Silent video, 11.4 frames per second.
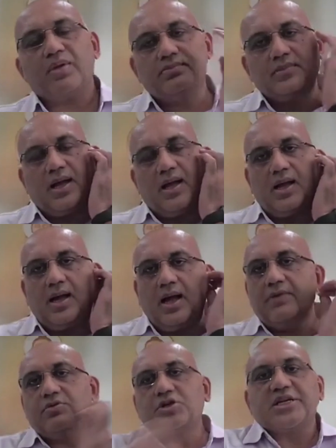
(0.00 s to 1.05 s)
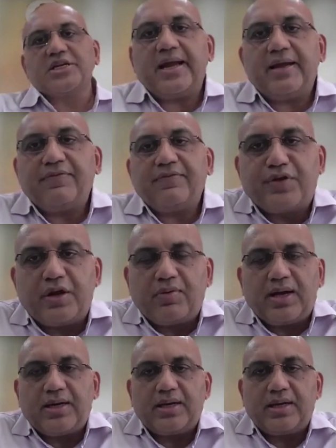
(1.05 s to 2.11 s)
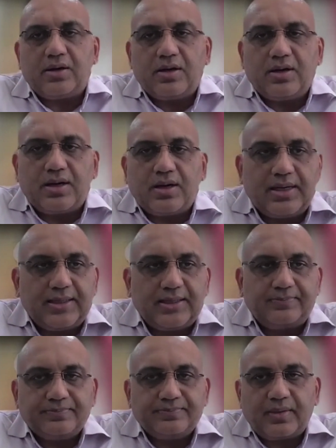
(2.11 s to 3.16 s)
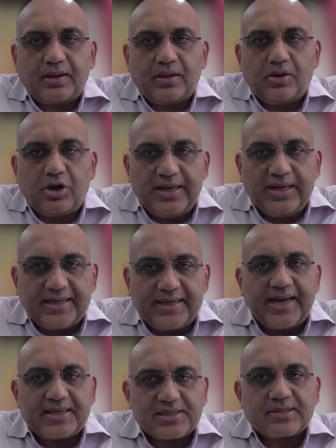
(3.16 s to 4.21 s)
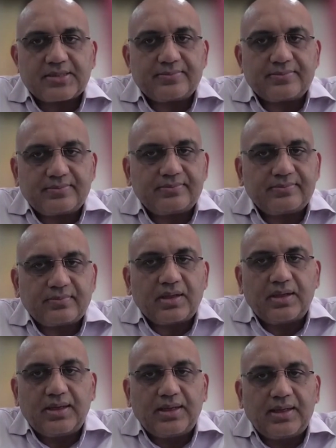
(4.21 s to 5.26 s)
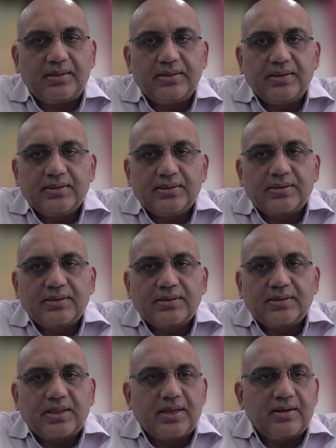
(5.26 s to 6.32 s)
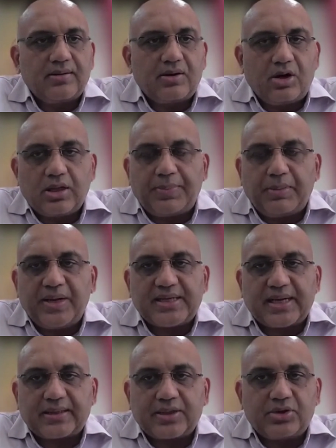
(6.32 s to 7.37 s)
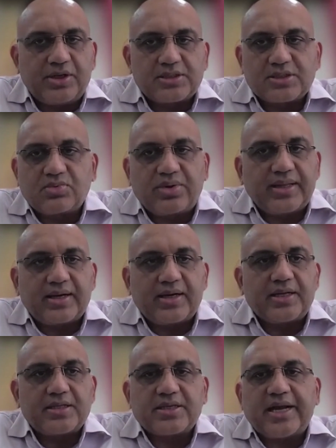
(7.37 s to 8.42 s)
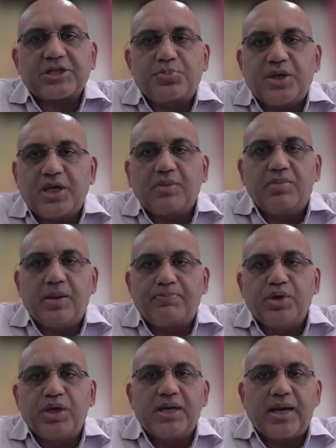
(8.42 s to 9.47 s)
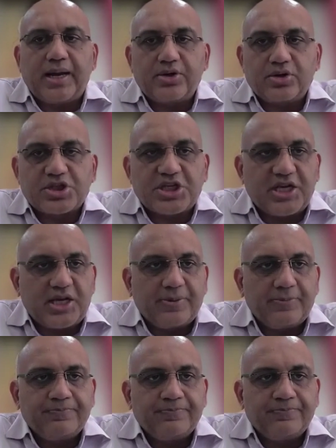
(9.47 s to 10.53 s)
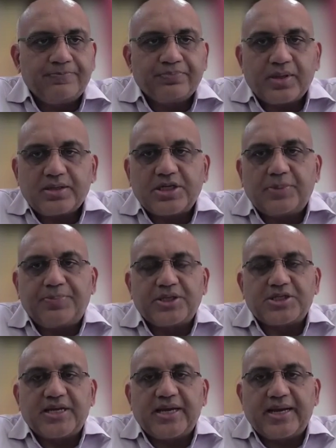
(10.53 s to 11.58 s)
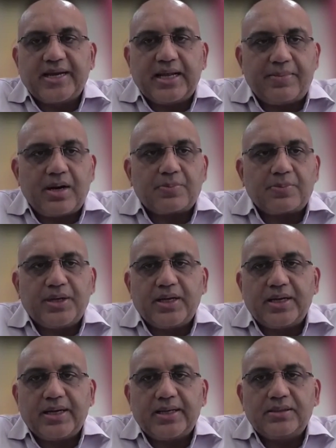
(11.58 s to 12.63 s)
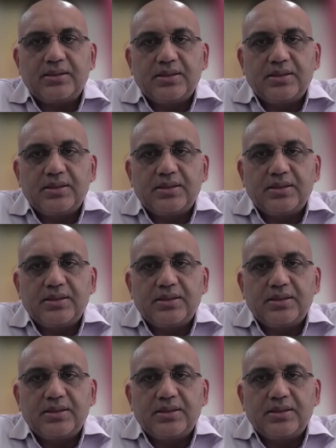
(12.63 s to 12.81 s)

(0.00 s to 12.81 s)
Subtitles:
I would say everyone in oil and gas, uh, all the public sector units, whether it is HP, BP, IOC, CPCL, MRPL,